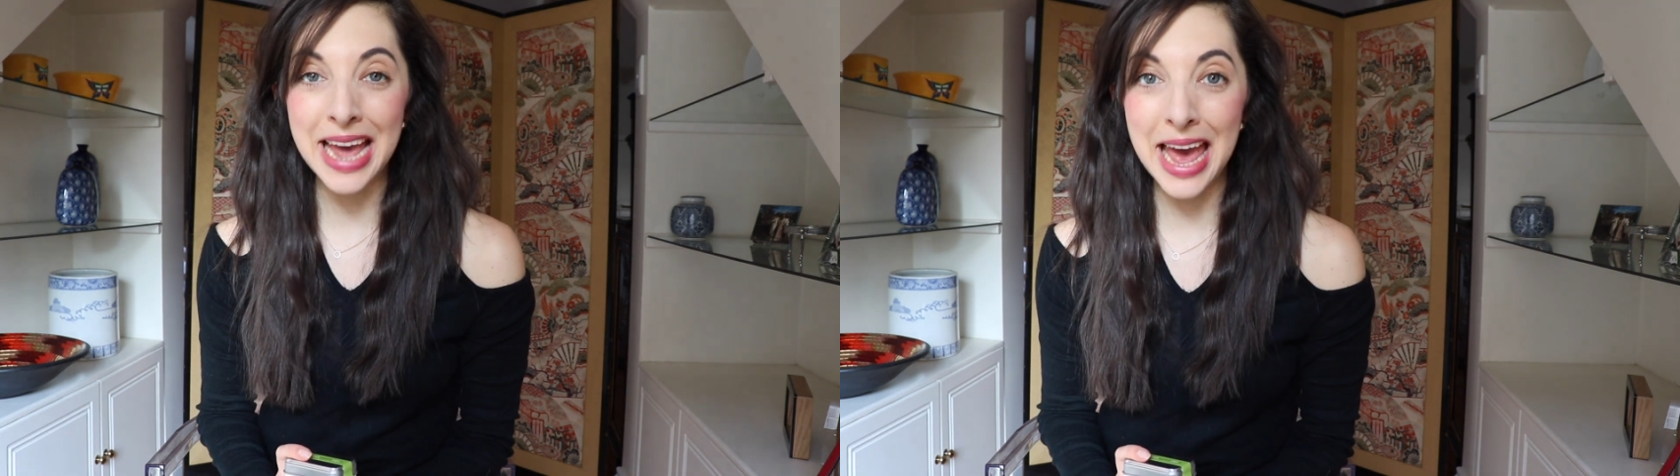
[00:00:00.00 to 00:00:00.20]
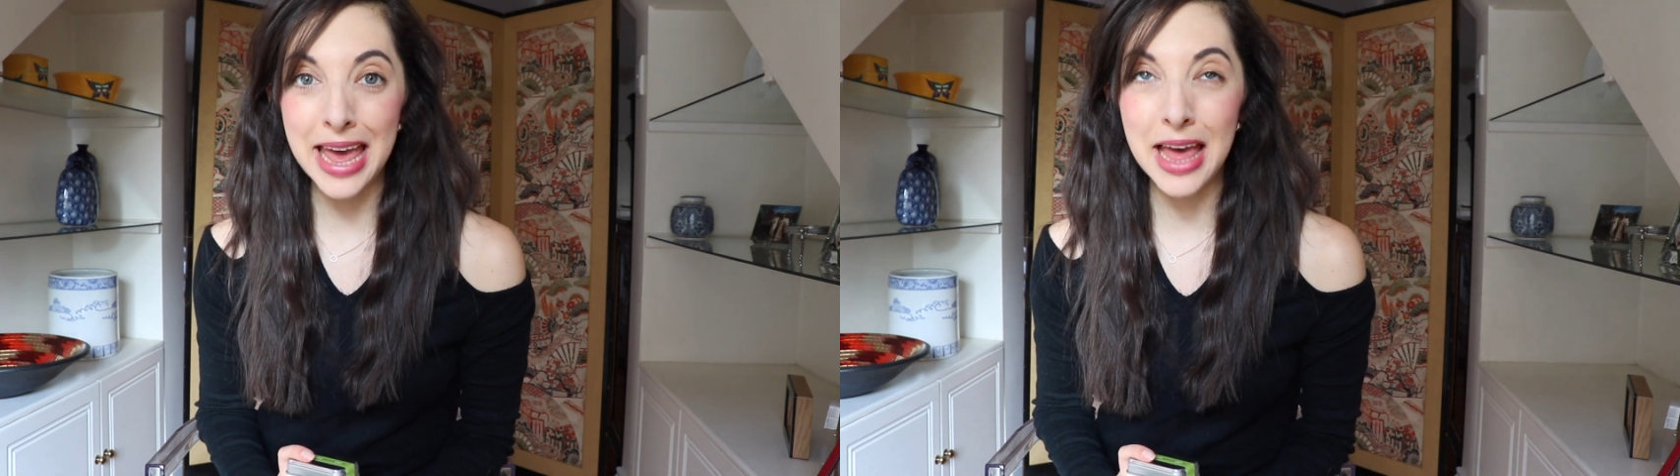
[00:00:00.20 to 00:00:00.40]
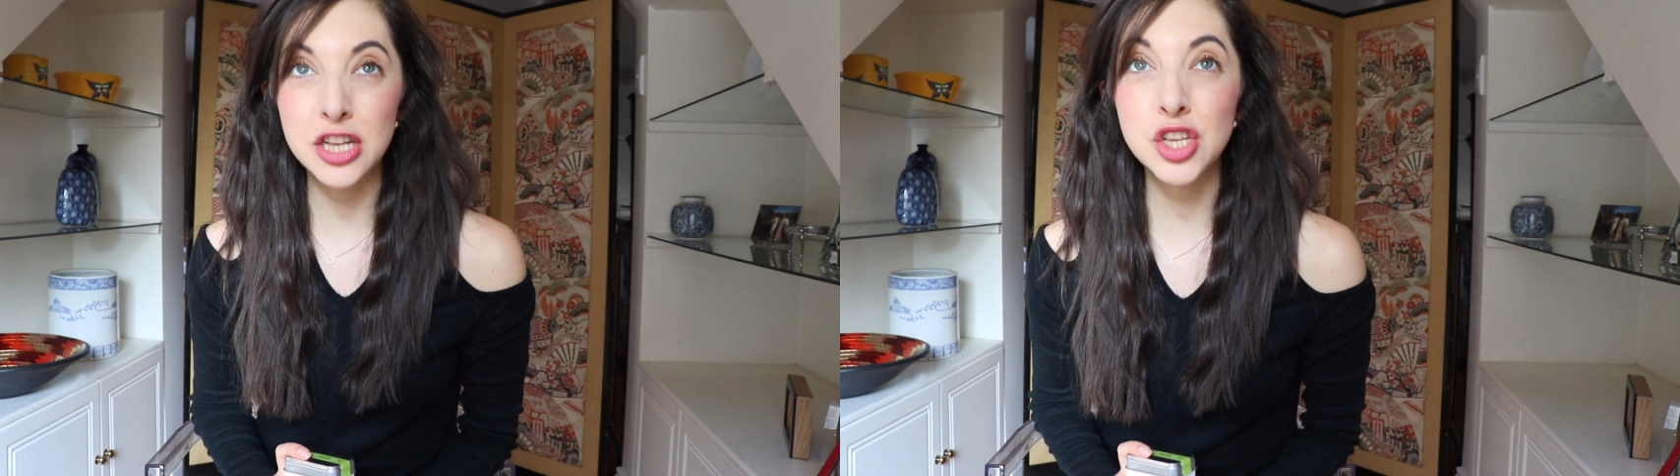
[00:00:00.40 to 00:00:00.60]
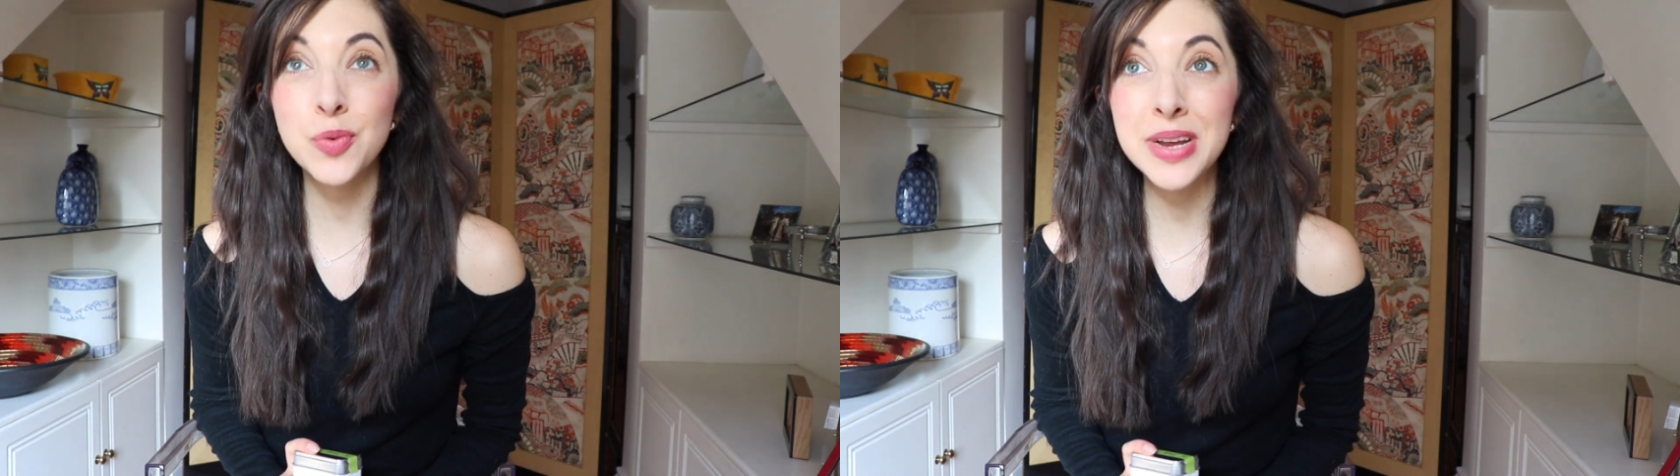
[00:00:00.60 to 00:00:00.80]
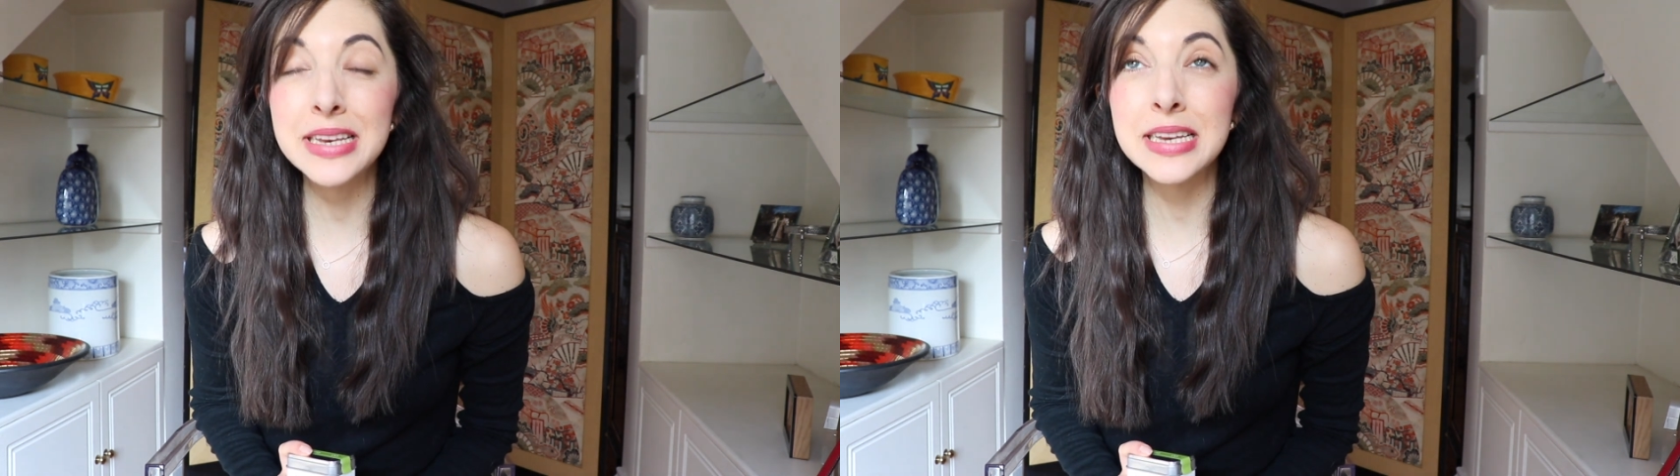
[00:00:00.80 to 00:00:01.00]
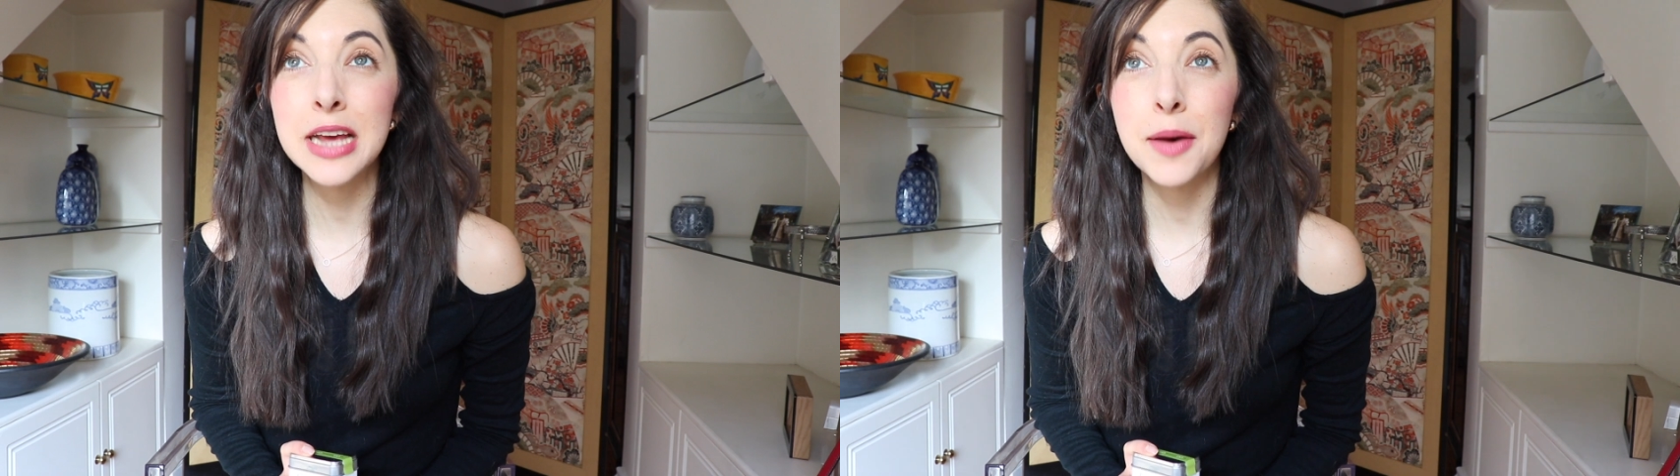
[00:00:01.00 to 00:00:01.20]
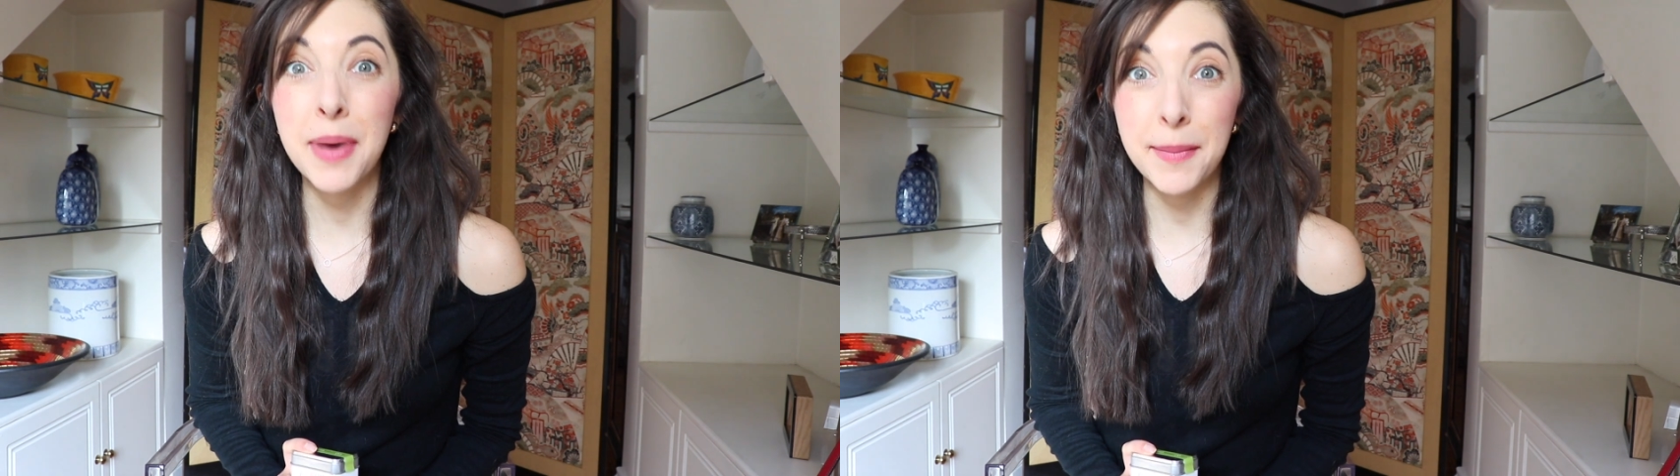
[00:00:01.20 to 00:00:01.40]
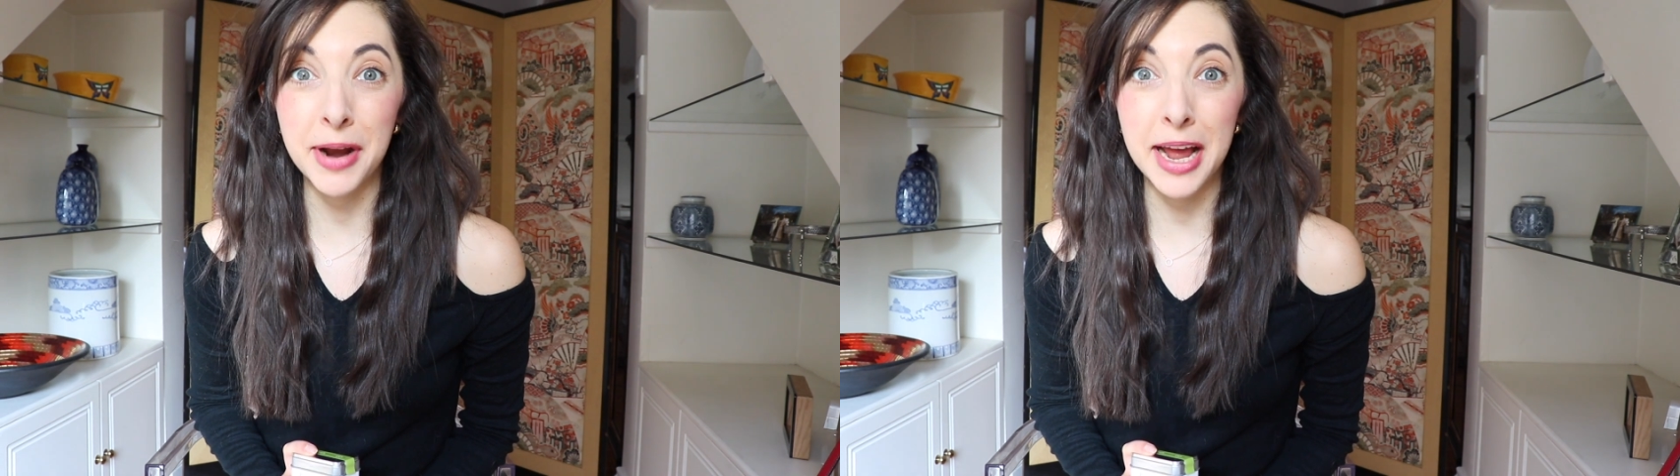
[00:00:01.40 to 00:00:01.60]

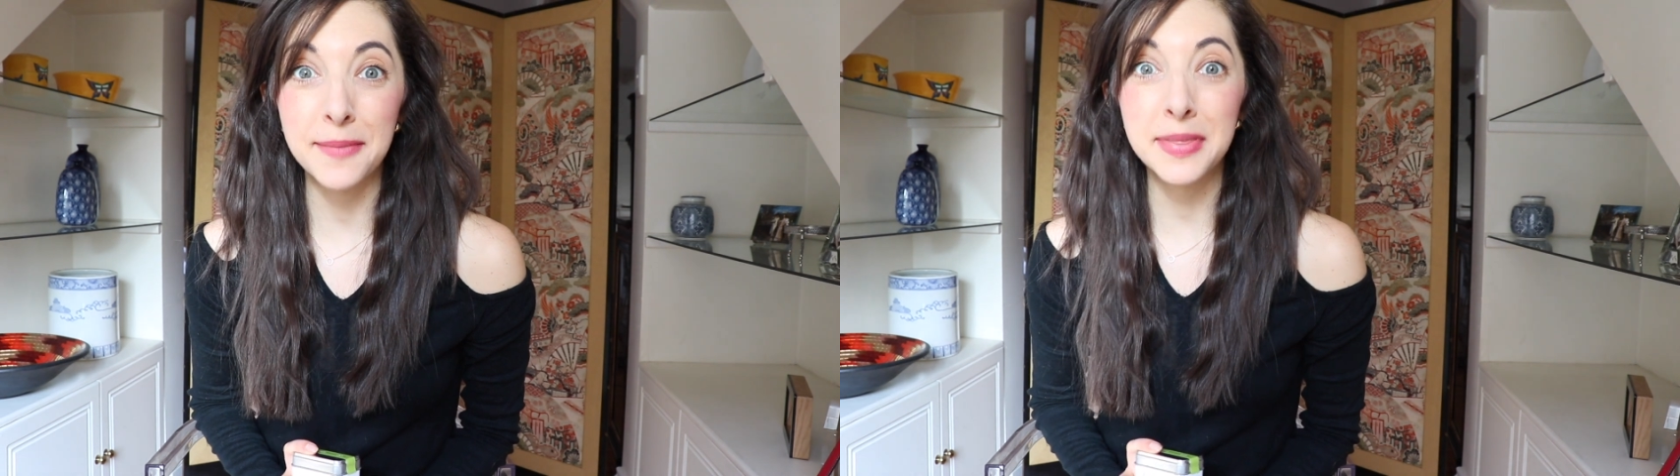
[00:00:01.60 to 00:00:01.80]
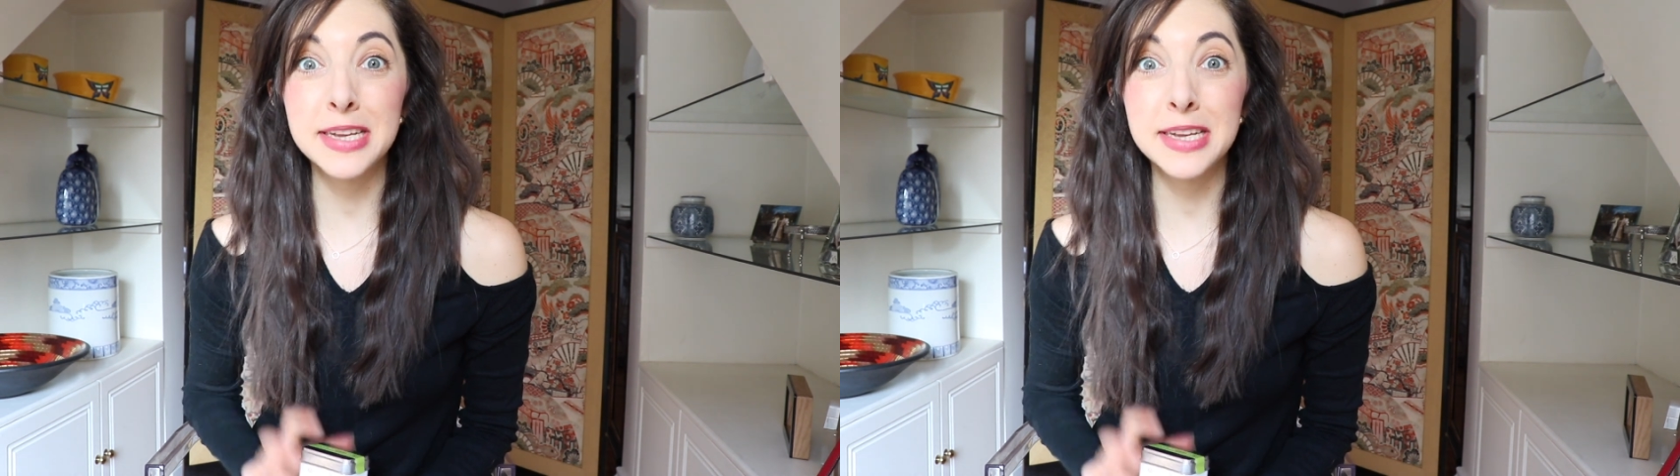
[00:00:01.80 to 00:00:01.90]
paprika.